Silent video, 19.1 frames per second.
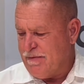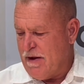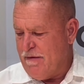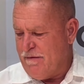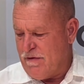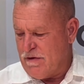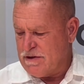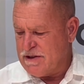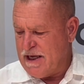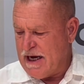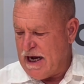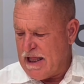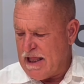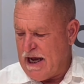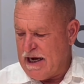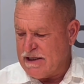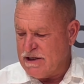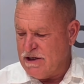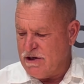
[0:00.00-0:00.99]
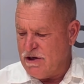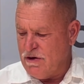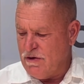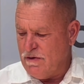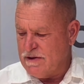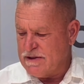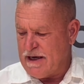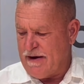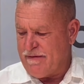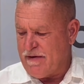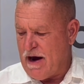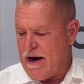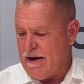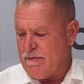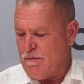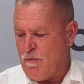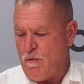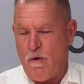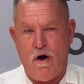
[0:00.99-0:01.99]
First thing I like to do is I've
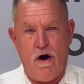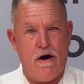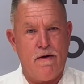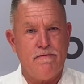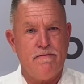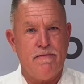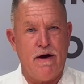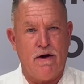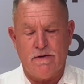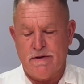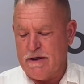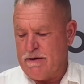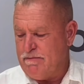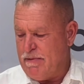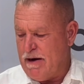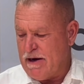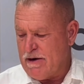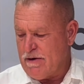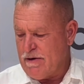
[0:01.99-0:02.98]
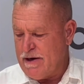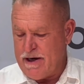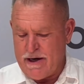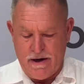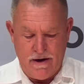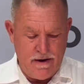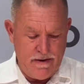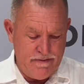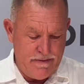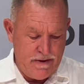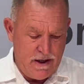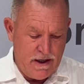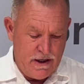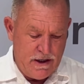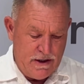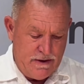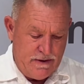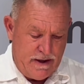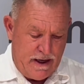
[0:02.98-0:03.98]
got warm melted butter here,
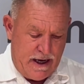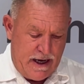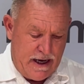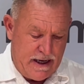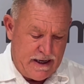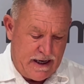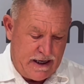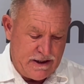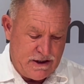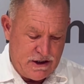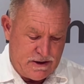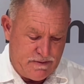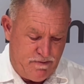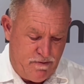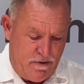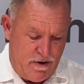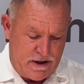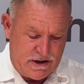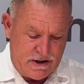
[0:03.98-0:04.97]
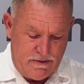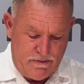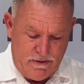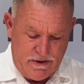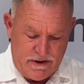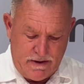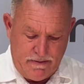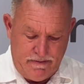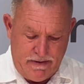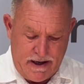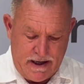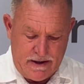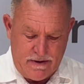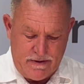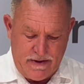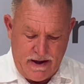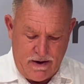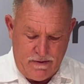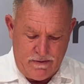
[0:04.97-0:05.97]
and I just brush them with the butter.
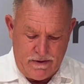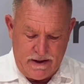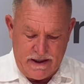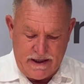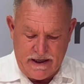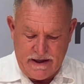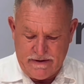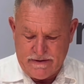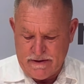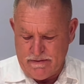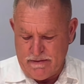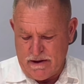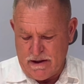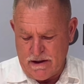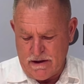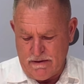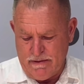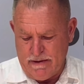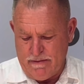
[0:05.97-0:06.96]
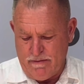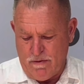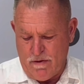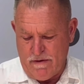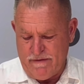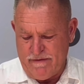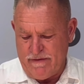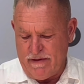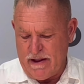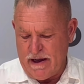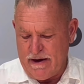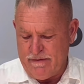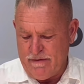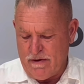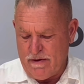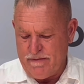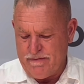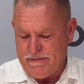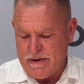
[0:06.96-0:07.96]
That really gives them a little bit more
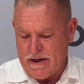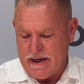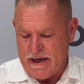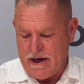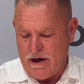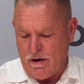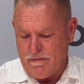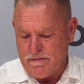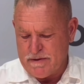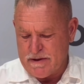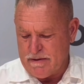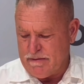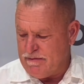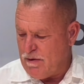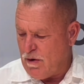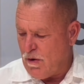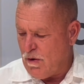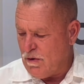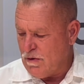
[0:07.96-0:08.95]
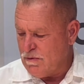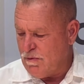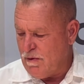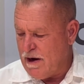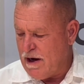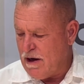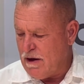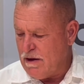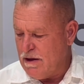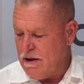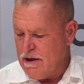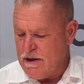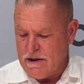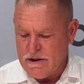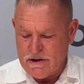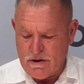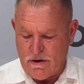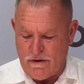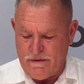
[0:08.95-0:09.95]
flavor. It helps them hold well.
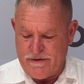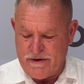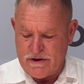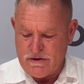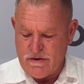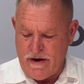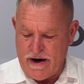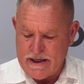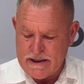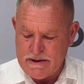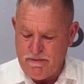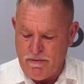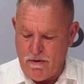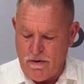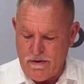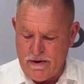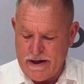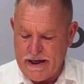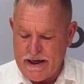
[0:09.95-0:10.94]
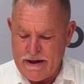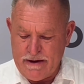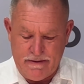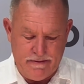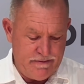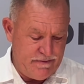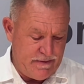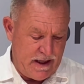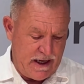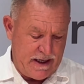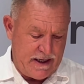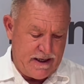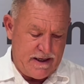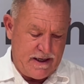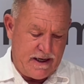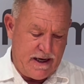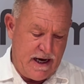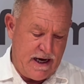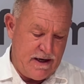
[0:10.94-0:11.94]
So if you're transporting them like in a
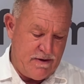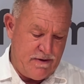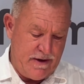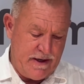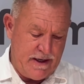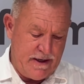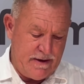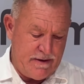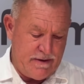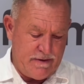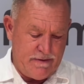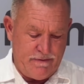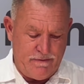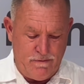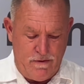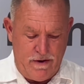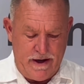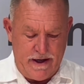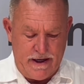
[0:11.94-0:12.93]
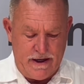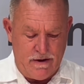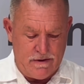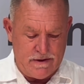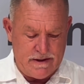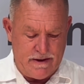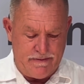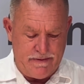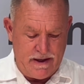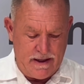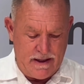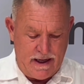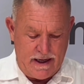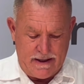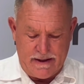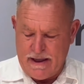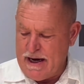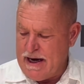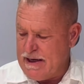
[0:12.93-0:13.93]
catering rig or something
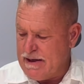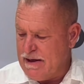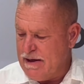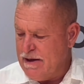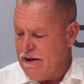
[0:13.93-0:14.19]
like that,